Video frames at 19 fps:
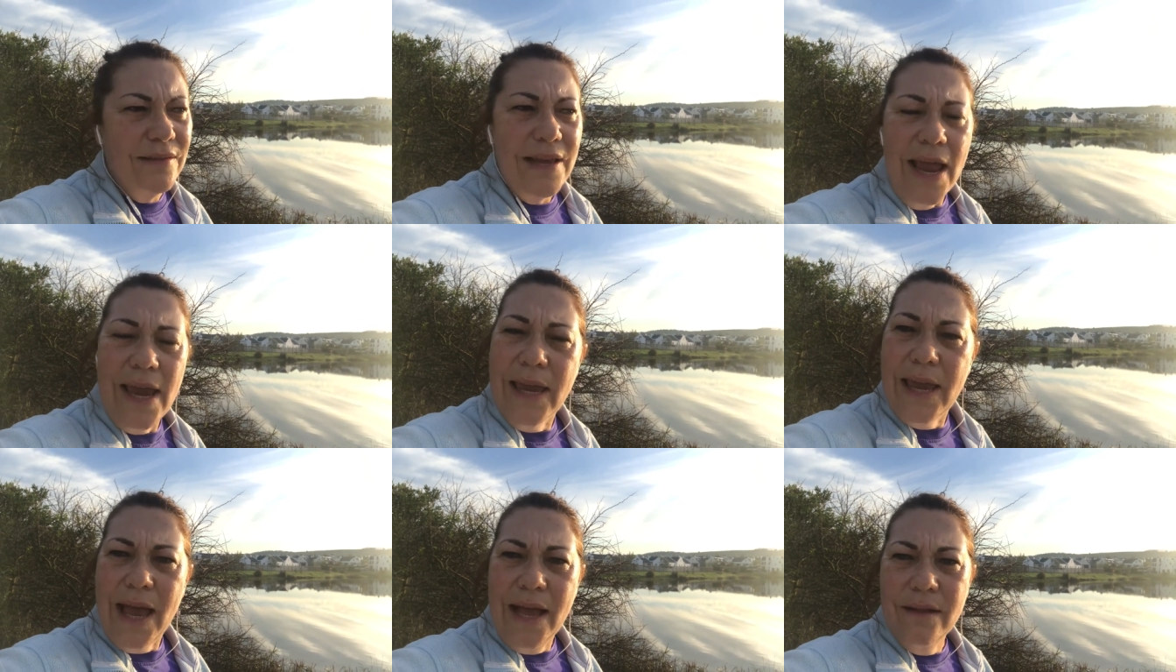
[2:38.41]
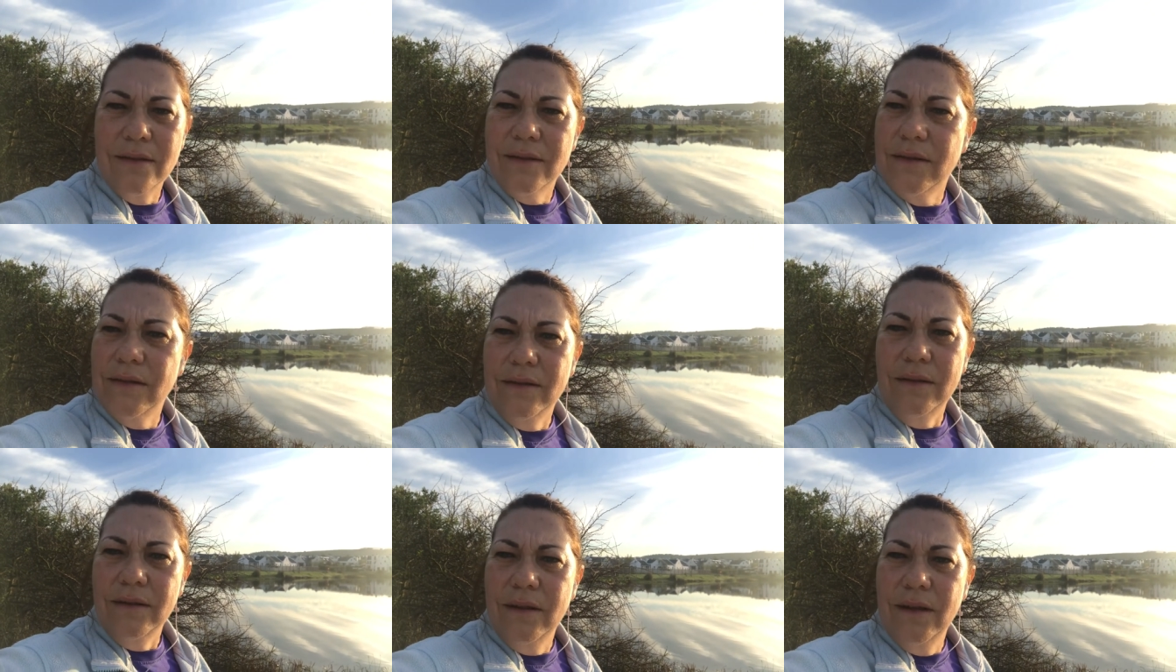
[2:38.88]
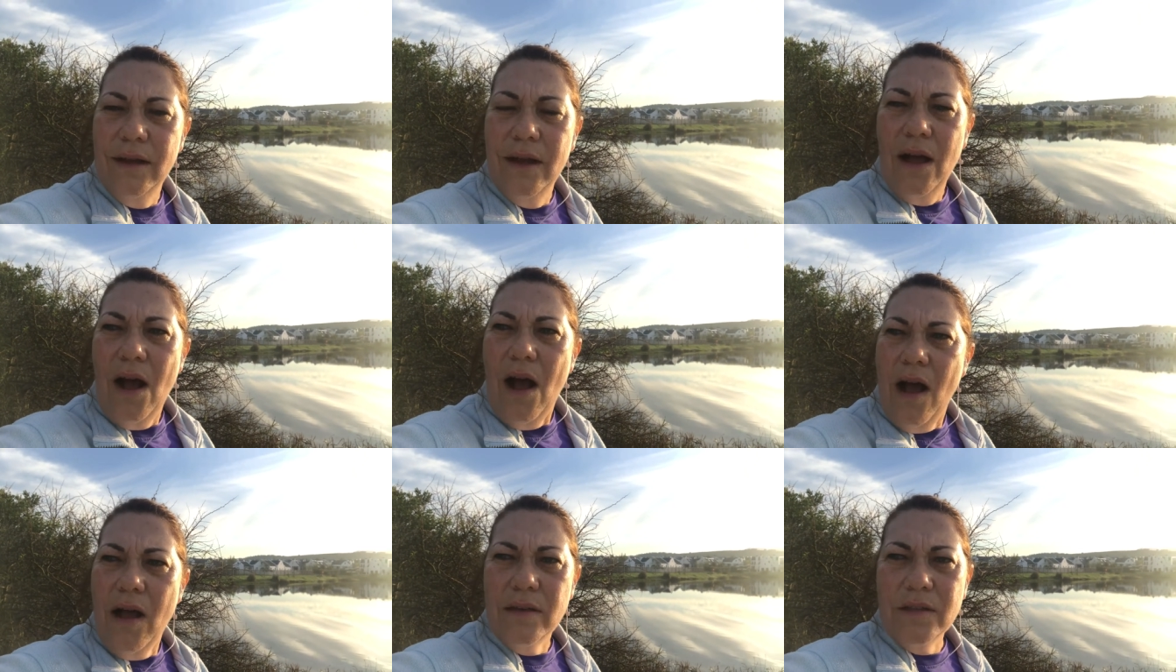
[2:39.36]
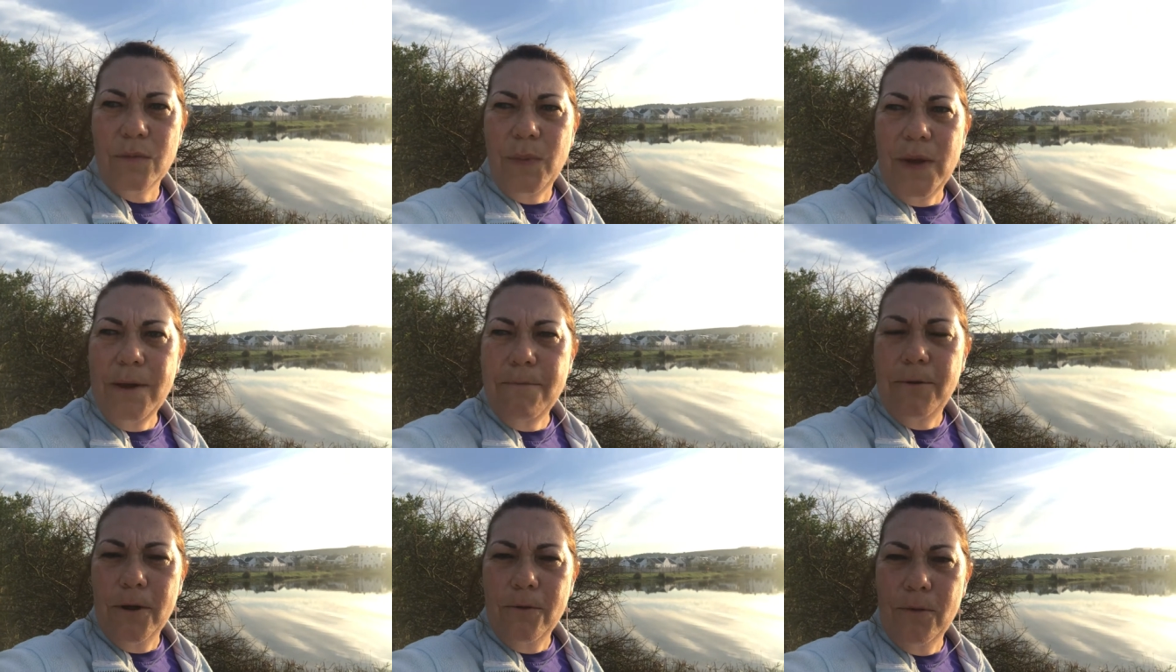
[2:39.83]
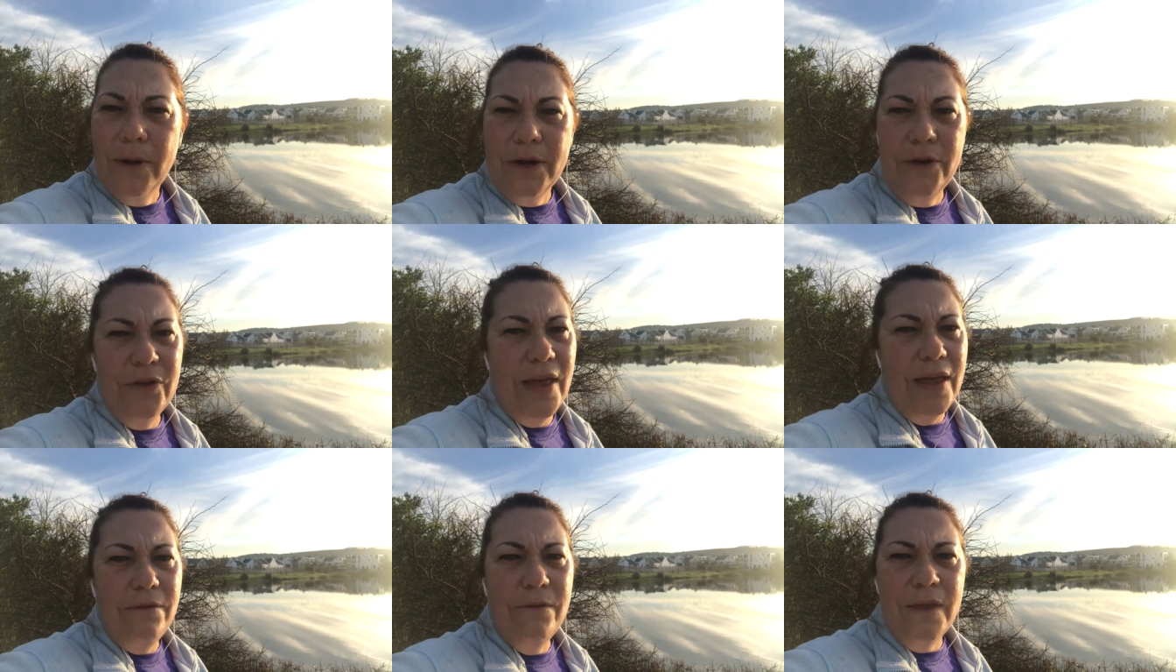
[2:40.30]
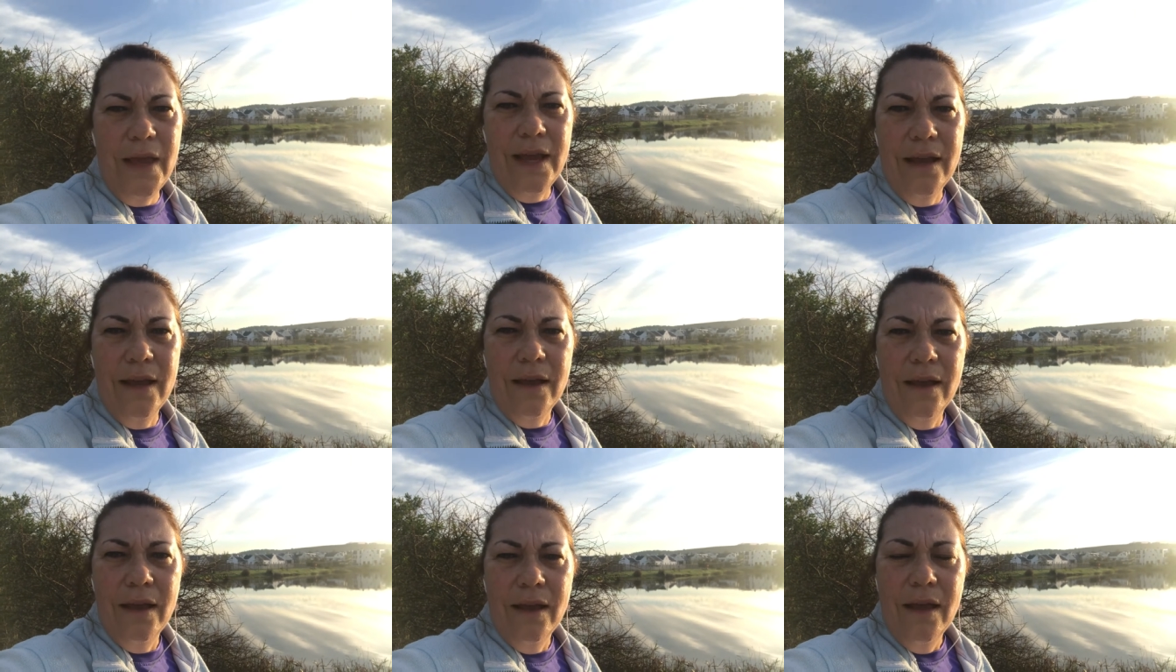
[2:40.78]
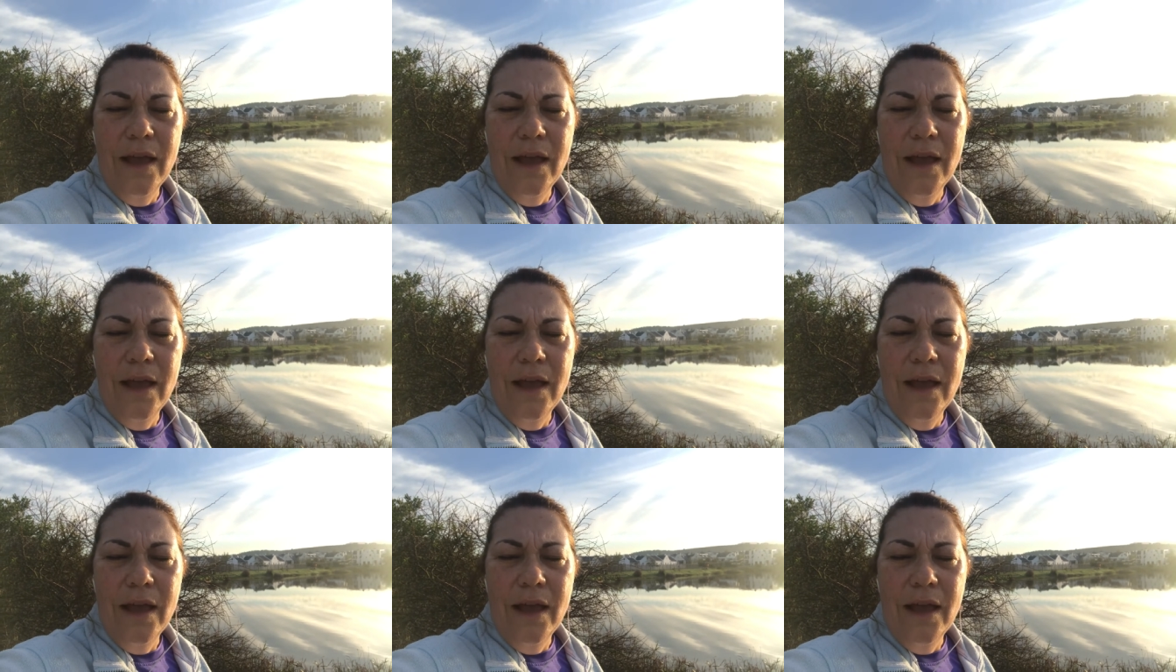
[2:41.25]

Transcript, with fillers: take counsel, ask people what do they think,